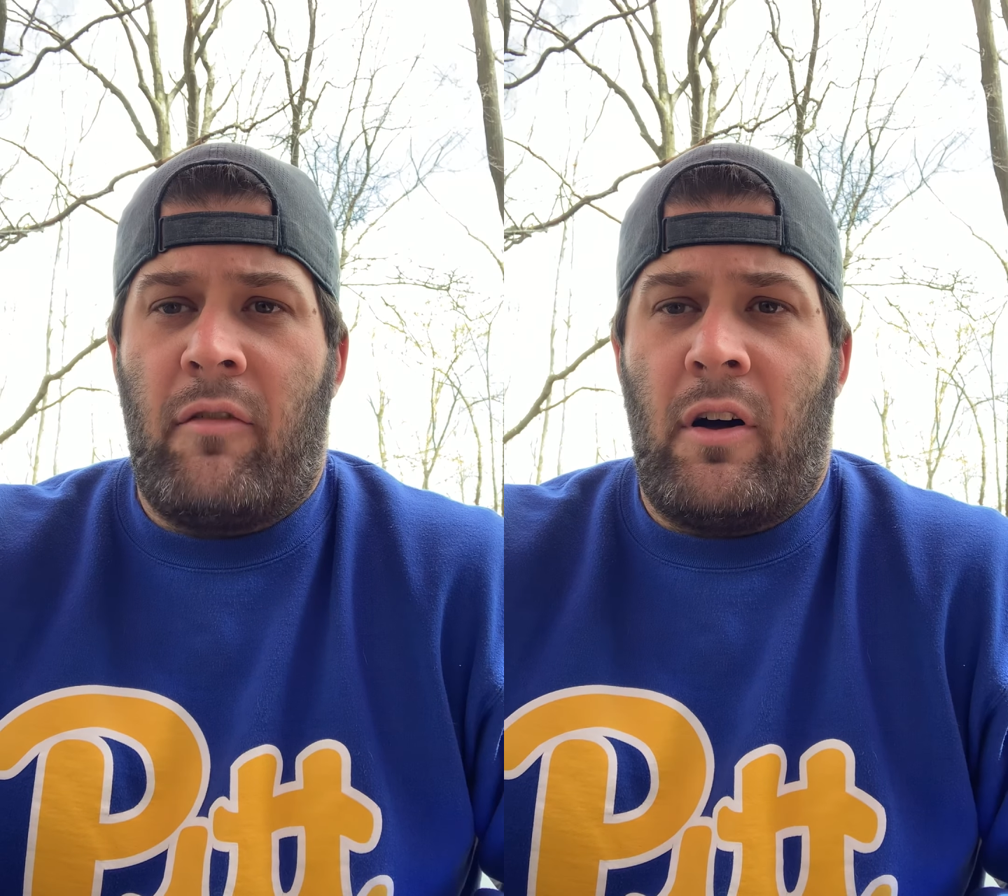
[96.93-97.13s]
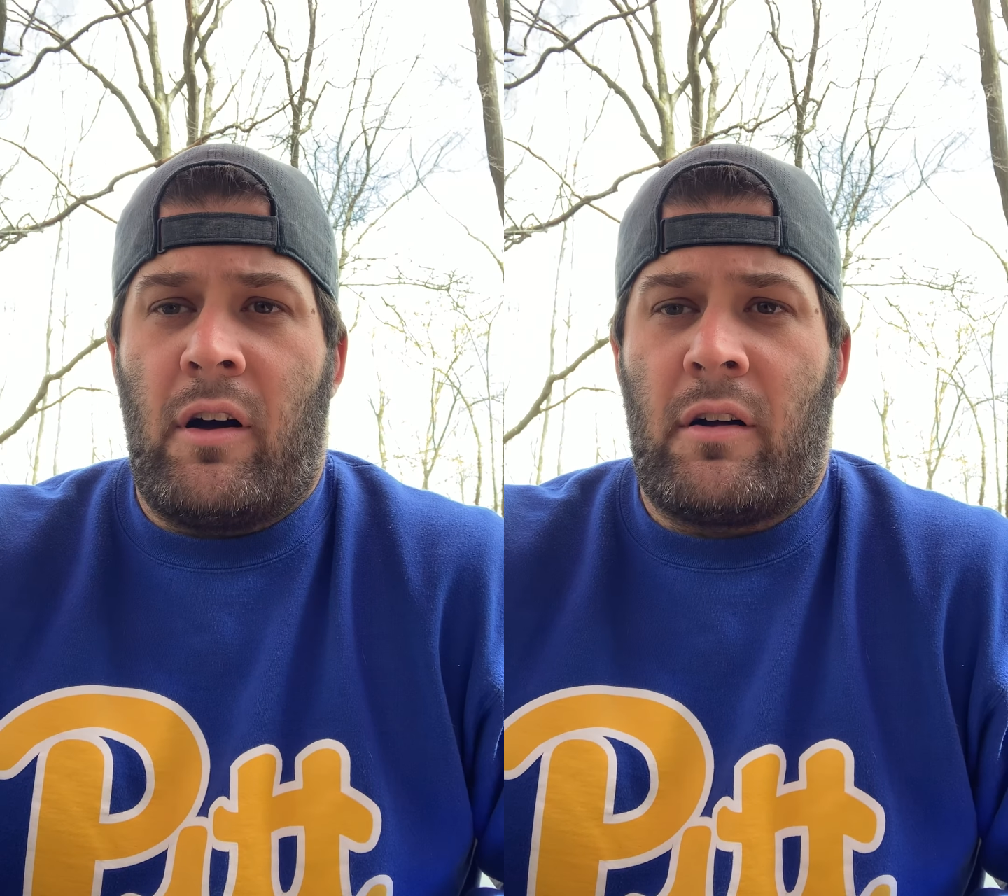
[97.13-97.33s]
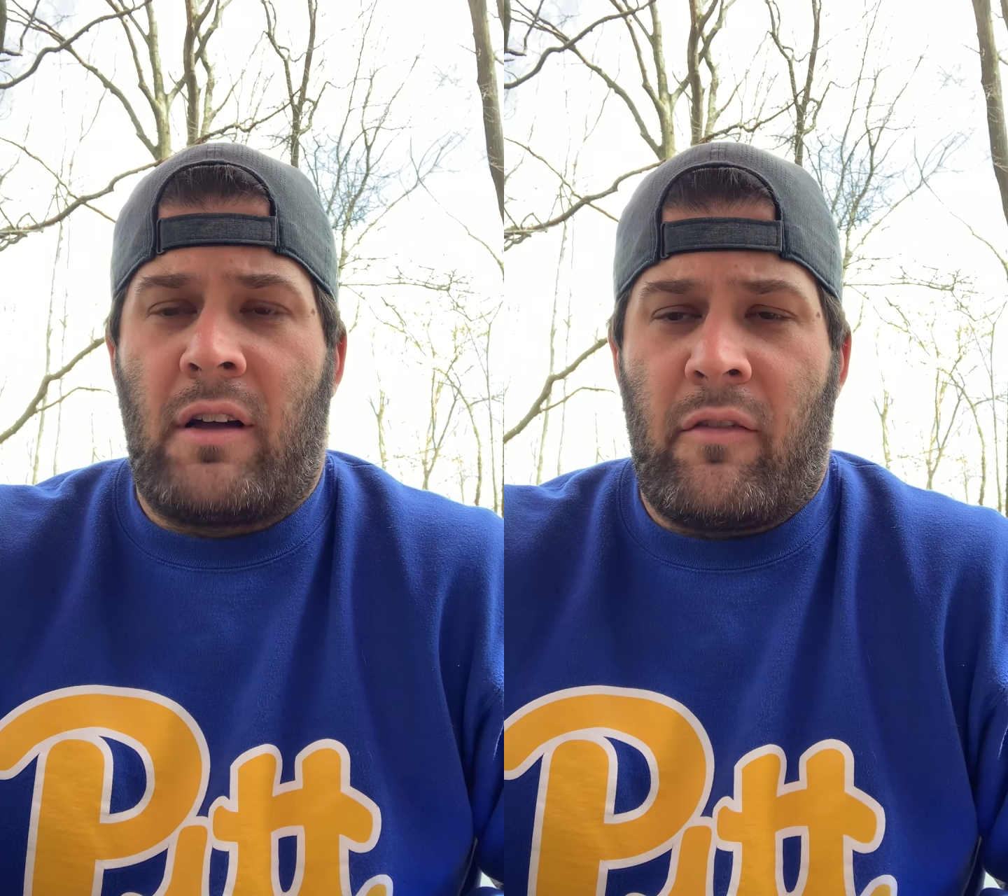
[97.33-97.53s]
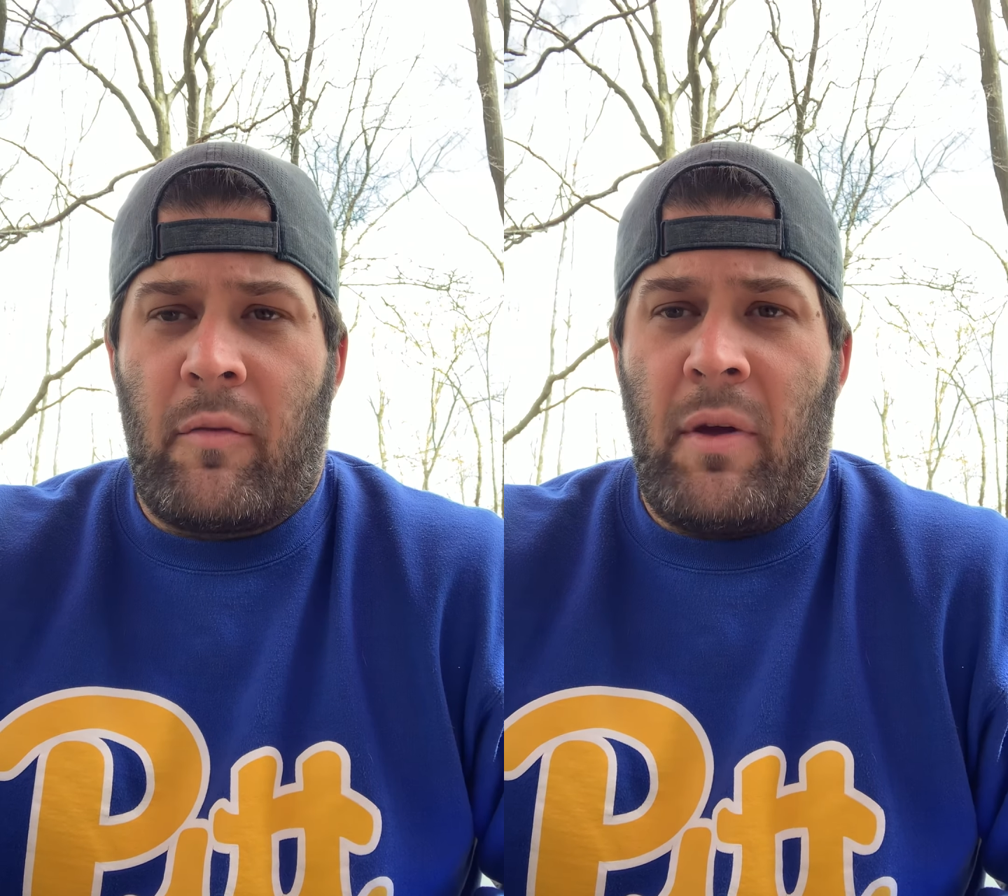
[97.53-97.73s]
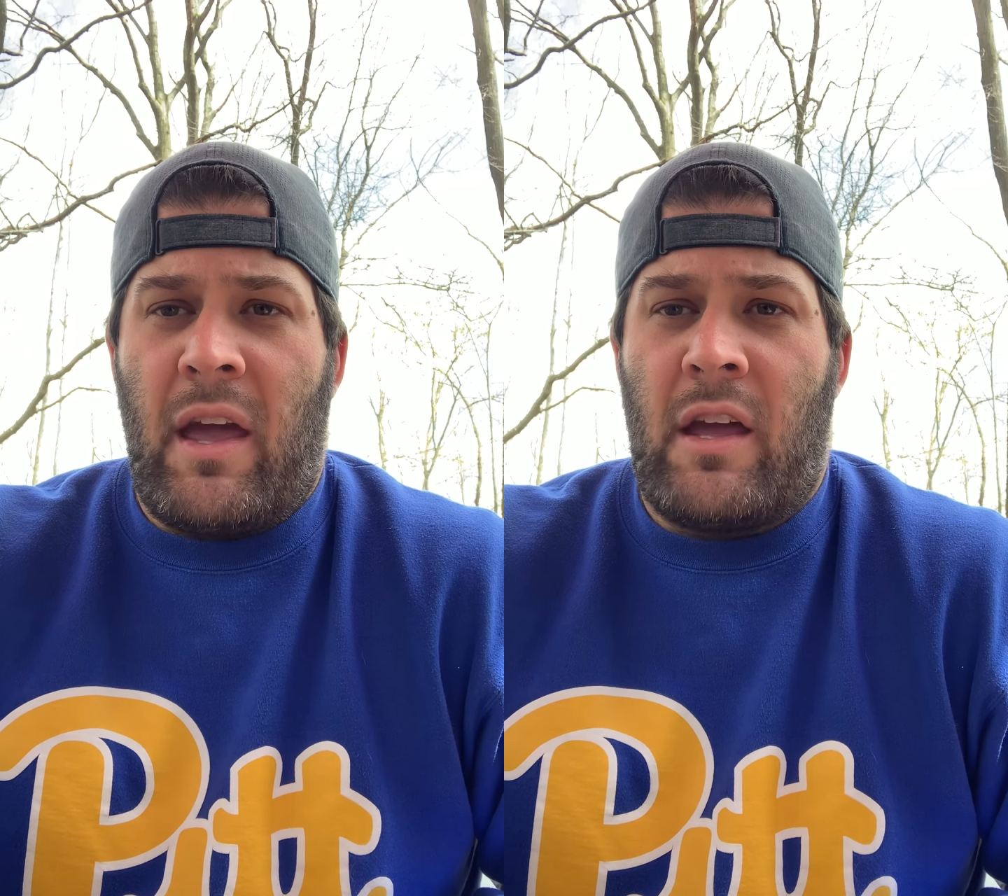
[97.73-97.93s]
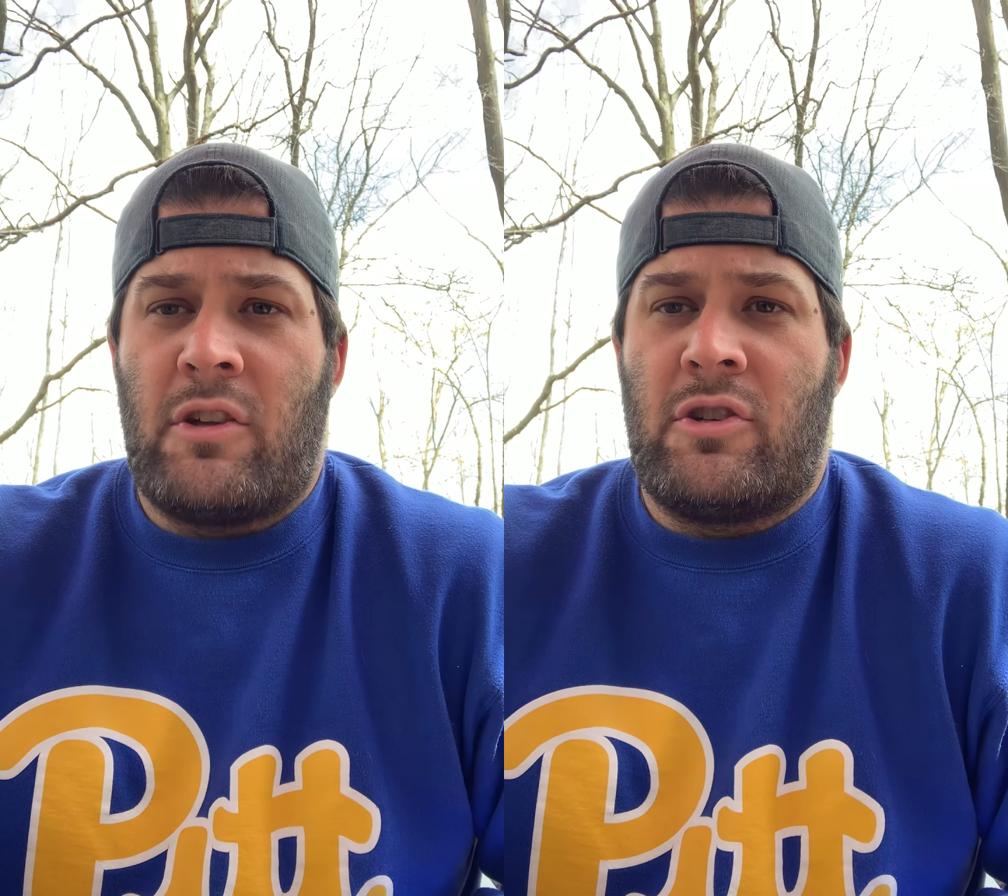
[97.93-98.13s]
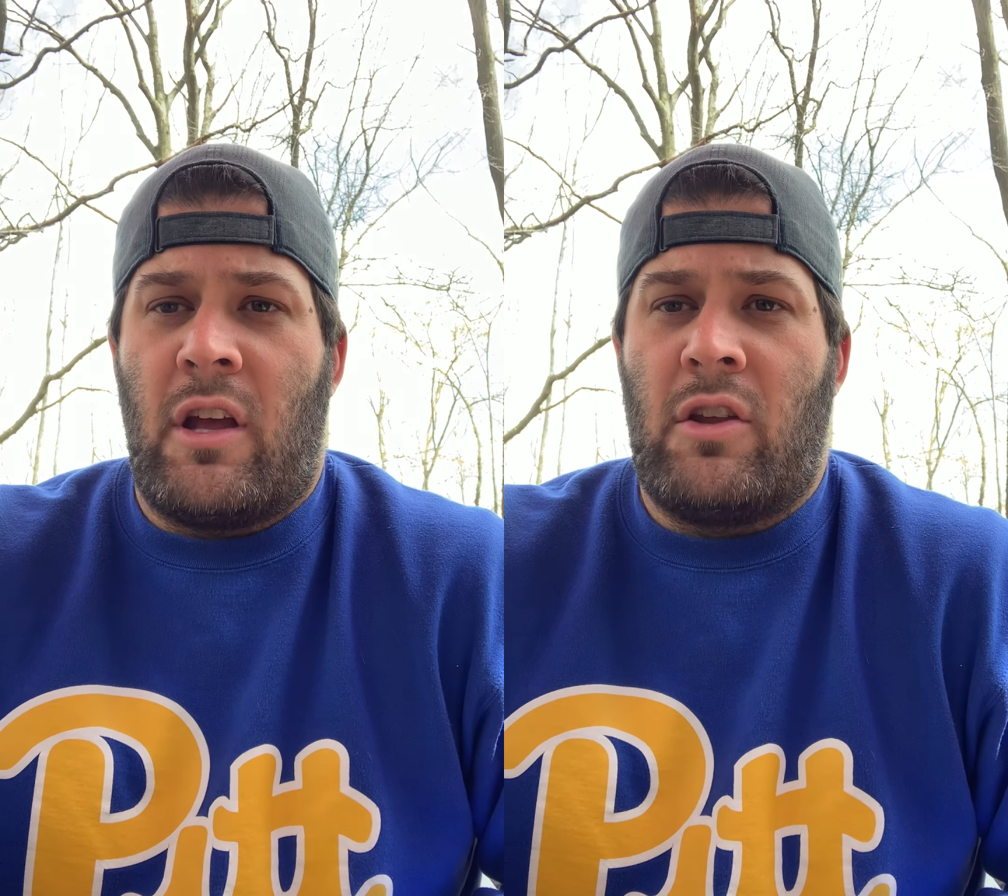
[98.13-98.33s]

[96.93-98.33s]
a cover page,